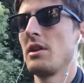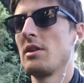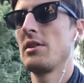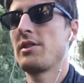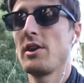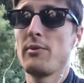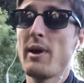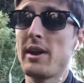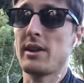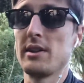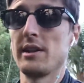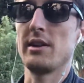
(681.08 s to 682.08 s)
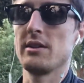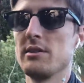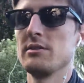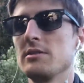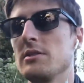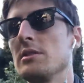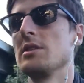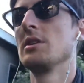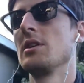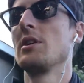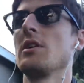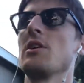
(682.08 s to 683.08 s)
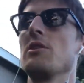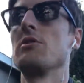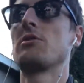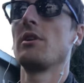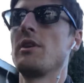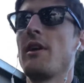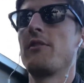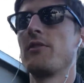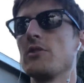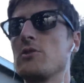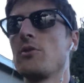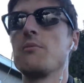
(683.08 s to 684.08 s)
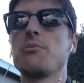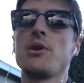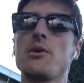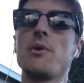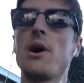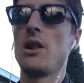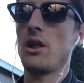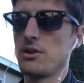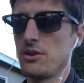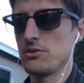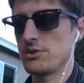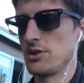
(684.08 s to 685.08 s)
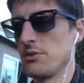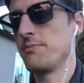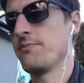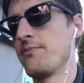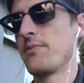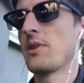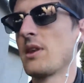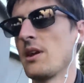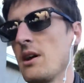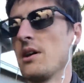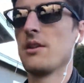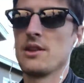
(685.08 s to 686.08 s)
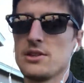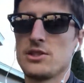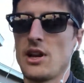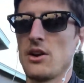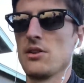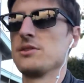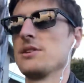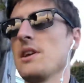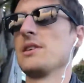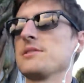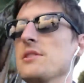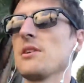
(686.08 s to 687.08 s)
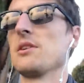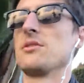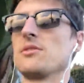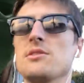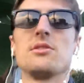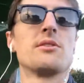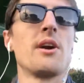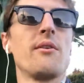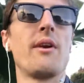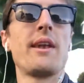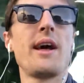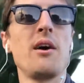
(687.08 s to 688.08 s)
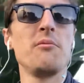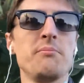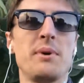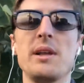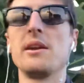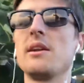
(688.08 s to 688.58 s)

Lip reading: theoretically, you could, if you're doing pretty well on YouTube, this channel isn't necessarily doing too great right now, but